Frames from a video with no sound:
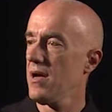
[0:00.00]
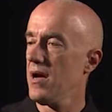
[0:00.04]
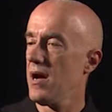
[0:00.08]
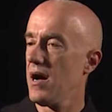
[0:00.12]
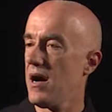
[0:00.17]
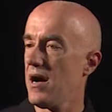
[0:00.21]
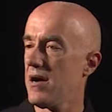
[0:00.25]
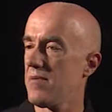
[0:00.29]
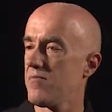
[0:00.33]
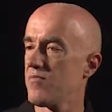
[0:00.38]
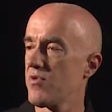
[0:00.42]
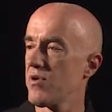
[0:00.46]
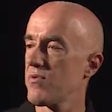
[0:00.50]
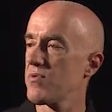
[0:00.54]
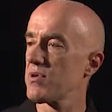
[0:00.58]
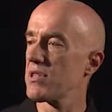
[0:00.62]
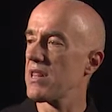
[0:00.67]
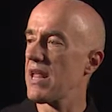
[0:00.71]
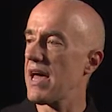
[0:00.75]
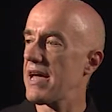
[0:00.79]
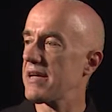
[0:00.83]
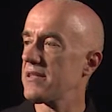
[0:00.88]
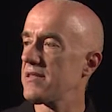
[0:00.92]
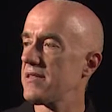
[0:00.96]
Um, we would
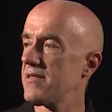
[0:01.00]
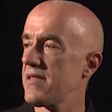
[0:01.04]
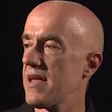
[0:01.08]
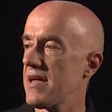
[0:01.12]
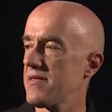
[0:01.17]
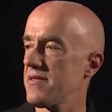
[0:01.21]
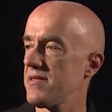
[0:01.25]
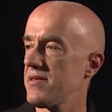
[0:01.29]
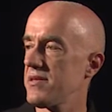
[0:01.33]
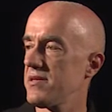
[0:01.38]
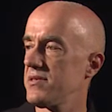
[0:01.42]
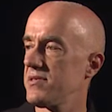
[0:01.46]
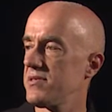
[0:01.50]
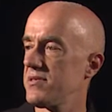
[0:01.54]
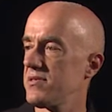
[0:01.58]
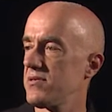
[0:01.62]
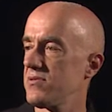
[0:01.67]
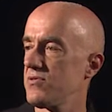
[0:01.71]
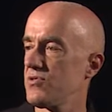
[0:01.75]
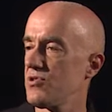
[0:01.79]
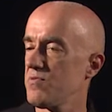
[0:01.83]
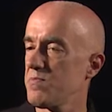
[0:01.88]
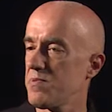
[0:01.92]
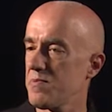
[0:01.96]
like that this
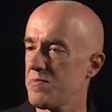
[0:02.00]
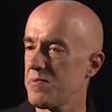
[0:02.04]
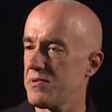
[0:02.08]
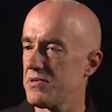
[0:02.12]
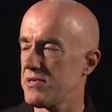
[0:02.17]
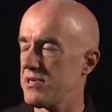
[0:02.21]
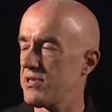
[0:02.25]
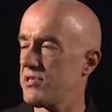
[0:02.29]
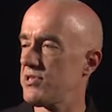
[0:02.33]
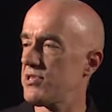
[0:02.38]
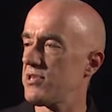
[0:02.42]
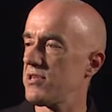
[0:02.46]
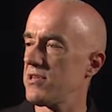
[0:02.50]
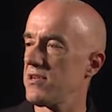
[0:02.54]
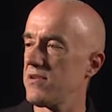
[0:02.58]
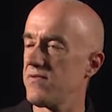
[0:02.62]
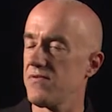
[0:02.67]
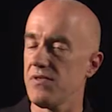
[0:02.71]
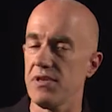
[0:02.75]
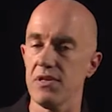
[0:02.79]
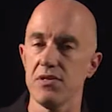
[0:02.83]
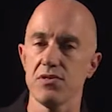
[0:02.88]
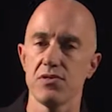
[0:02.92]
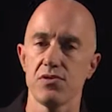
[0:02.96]
superposition
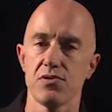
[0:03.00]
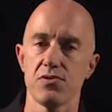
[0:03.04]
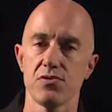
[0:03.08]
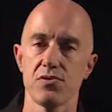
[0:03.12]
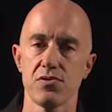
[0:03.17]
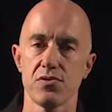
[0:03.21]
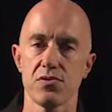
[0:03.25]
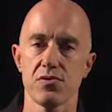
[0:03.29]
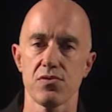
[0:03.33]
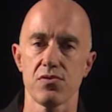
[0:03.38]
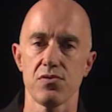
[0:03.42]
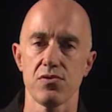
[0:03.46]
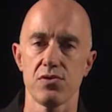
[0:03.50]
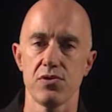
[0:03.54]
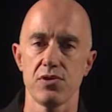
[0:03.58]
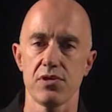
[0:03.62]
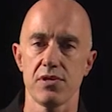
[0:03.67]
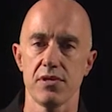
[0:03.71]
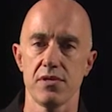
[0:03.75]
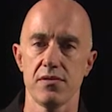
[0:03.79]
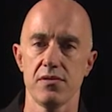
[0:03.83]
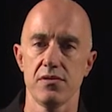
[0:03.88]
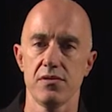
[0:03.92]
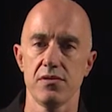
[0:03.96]
of these two
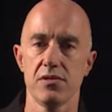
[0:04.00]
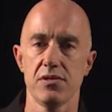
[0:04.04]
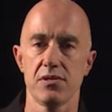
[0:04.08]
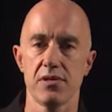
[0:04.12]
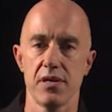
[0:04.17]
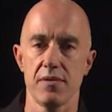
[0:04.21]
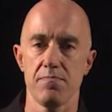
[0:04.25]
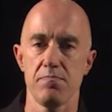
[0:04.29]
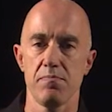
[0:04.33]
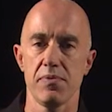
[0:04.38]
solutions